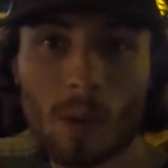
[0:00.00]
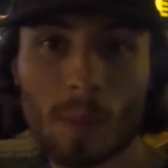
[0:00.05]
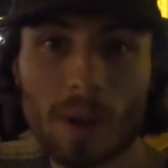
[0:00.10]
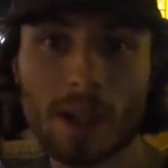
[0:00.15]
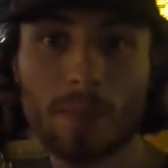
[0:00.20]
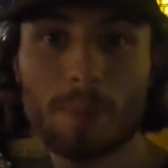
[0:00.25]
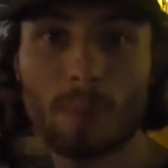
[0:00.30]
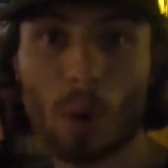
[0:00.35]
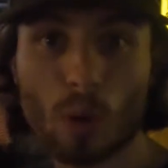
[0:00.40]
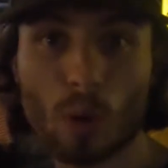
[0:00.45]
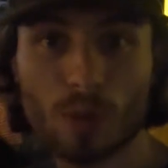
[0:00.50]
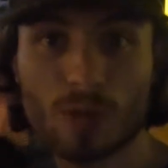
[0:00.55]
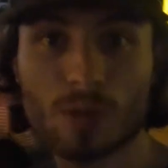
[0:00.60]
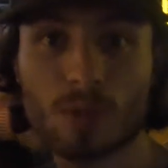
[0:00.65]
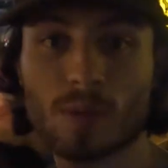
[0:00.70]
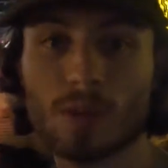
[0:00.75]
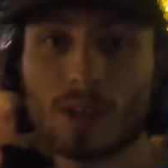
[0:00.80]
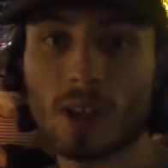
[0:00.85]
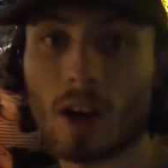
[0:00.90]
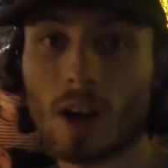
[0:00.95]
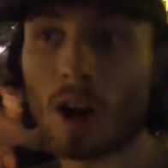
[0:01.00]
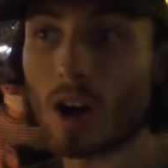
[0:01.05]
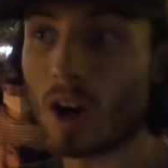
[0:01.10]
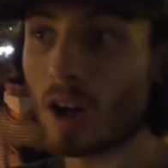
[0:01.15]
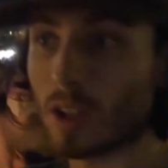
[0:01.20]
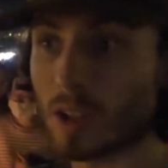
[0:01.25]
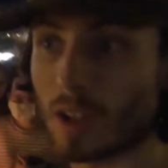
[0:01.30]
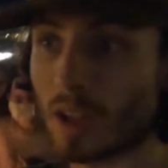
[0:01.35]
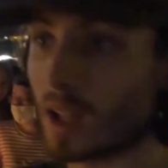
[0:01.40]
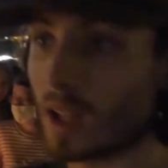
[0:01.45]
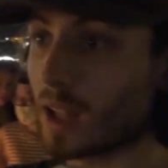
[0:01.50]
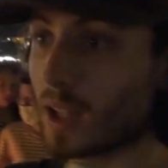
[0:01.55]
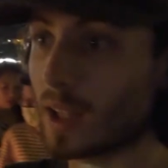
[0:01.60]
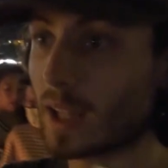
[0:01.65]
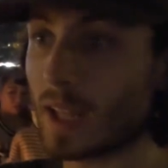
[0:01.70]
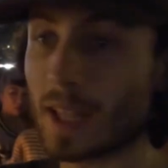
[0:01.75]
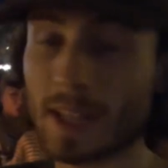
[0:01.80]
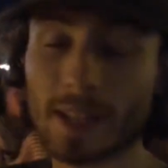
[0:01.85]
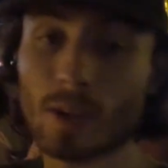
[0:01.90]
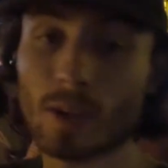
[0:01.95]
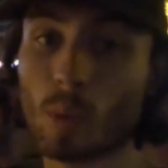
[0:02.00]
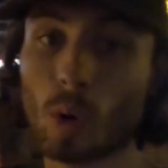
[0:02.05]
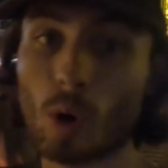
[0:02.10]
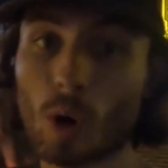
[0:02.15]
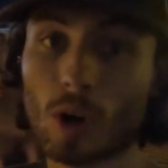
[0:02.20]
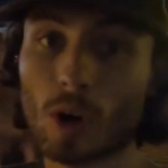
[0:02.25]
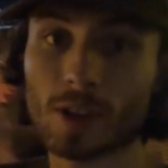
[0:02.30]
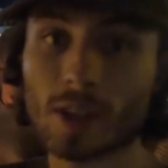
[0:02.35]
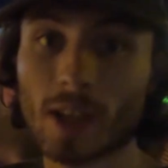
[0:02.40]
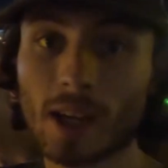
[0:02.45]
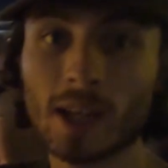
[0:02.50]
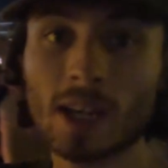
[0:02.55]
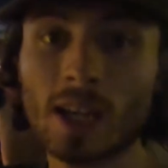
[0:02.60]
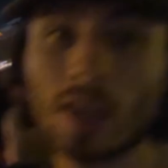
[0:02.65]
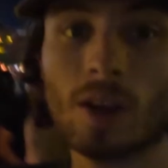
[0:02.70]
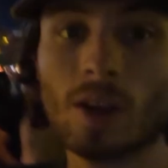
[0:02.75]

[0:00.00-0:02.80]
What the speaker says: how many boats there are in the water.